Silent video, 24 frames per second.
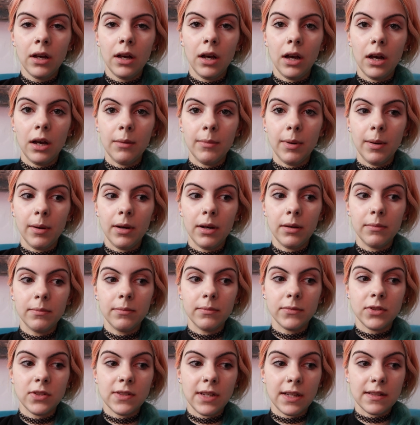Um,
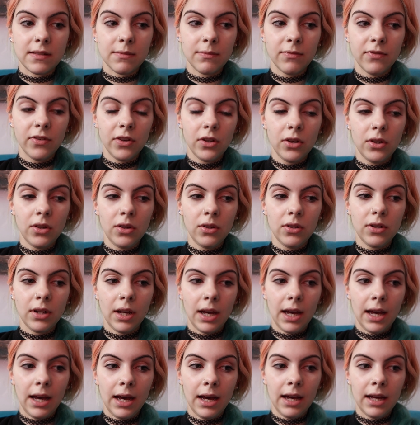just had some food
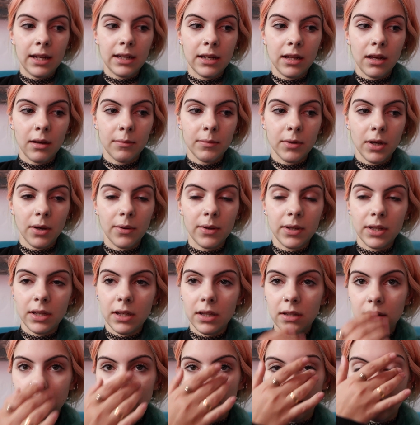and I'm
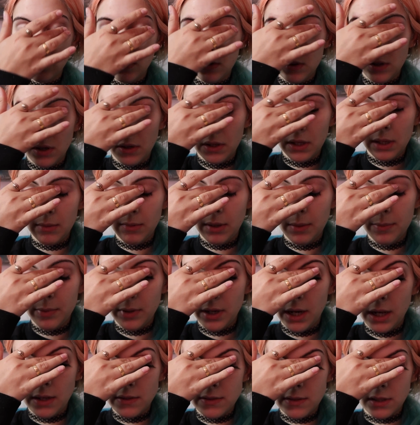going to go and get my
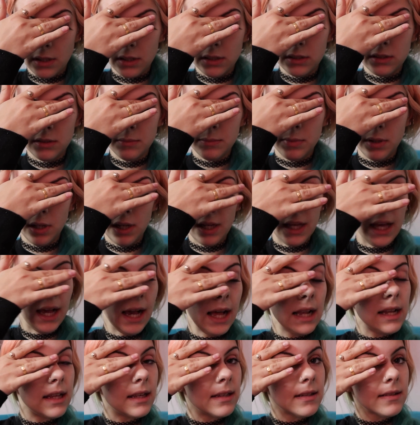brows done by
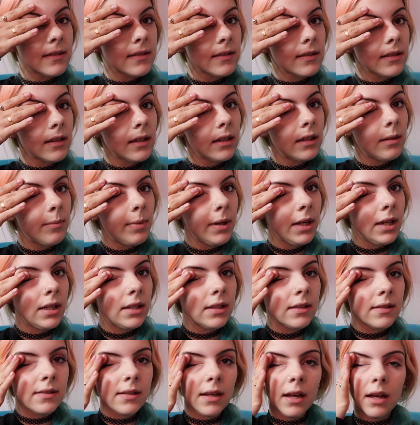Alice in a
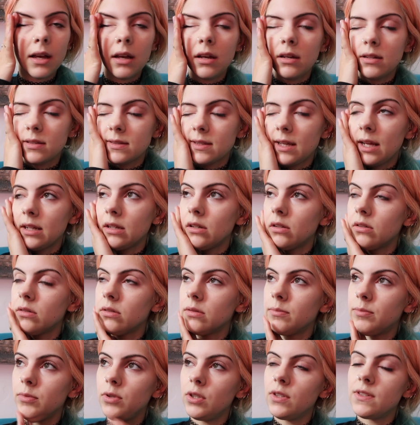bit at her
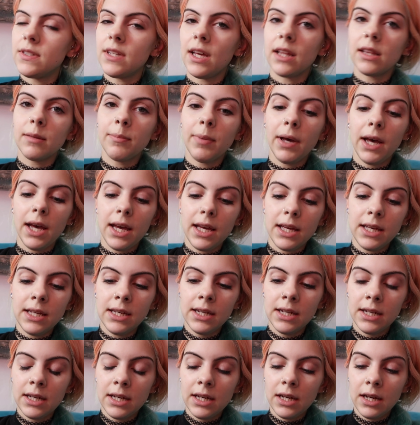salon, Beauty at the Bay.
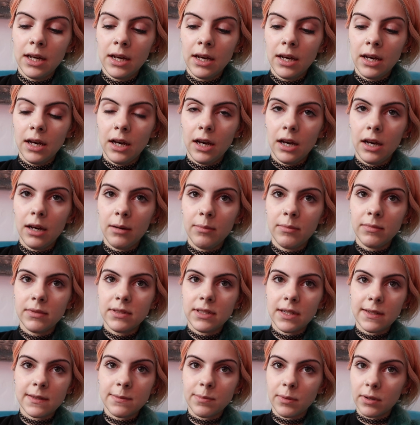Um,
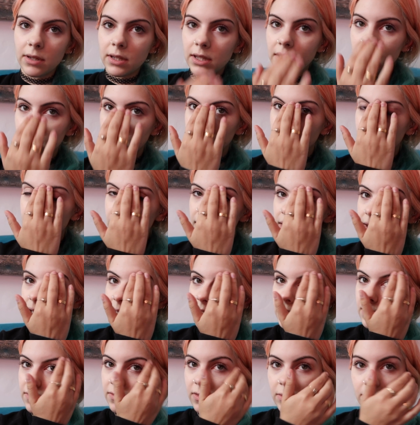desperately in
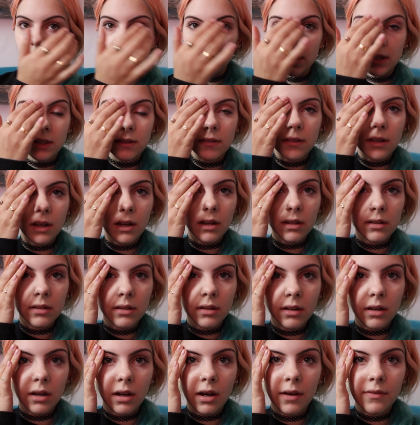need of them being
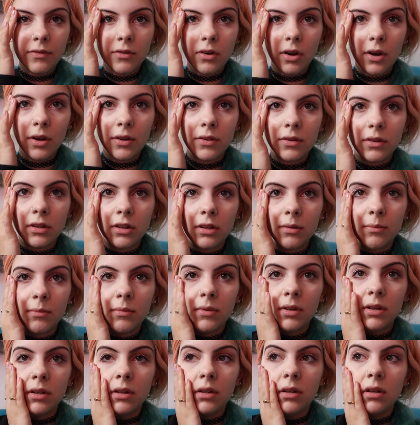done. I've grown
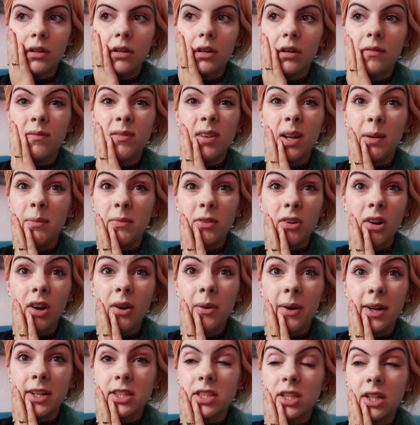them, I've let them
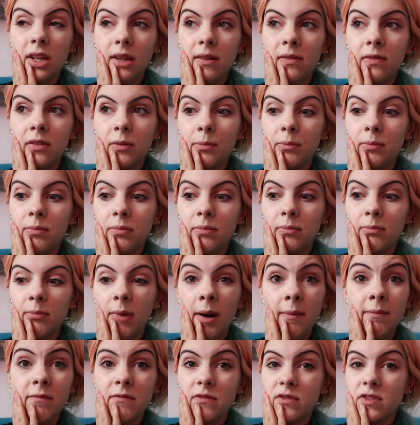grow actually for
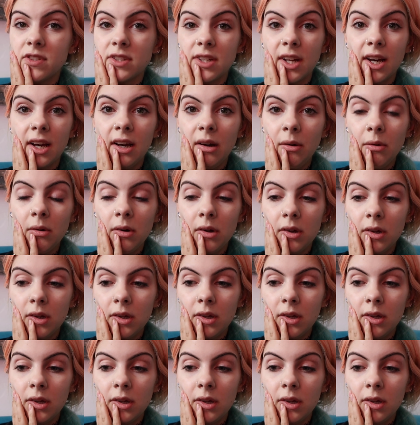months now.